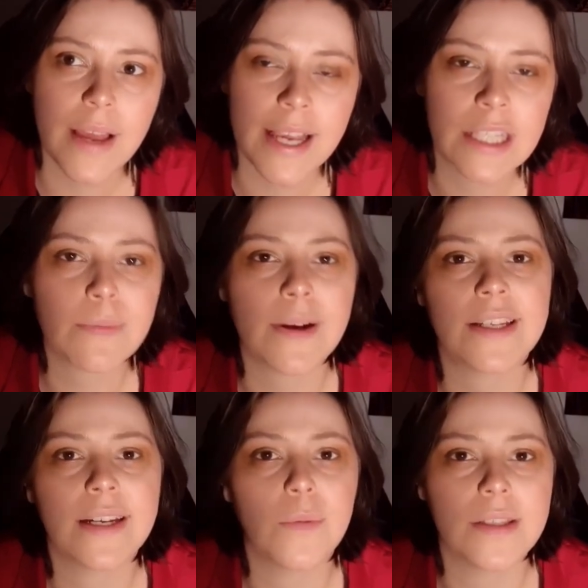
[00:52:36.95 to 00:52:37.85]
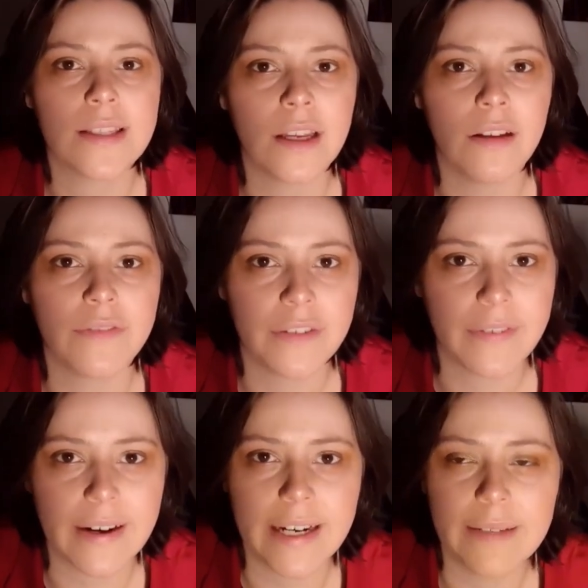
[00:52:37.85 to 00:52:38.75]
expressing oneself in a
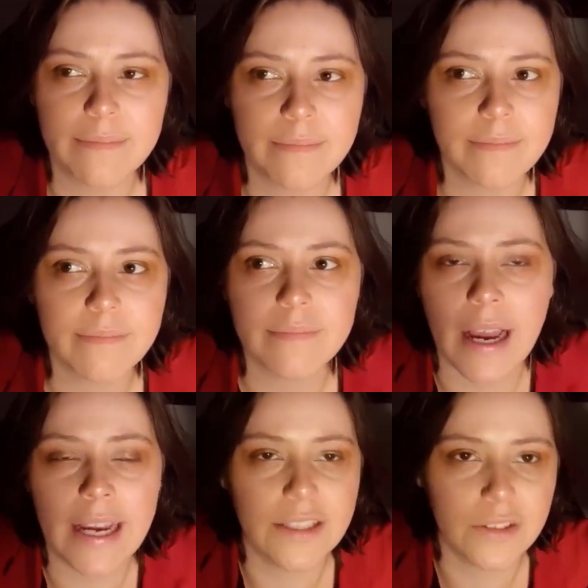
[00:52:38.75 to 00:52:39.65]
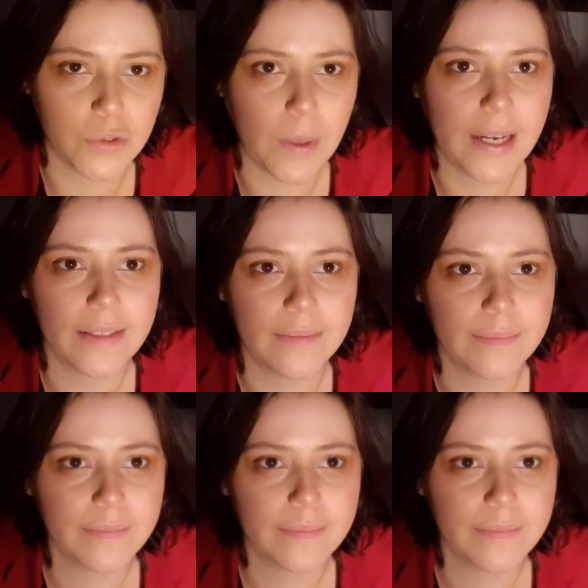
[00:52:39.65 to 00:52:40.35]
very heightened way.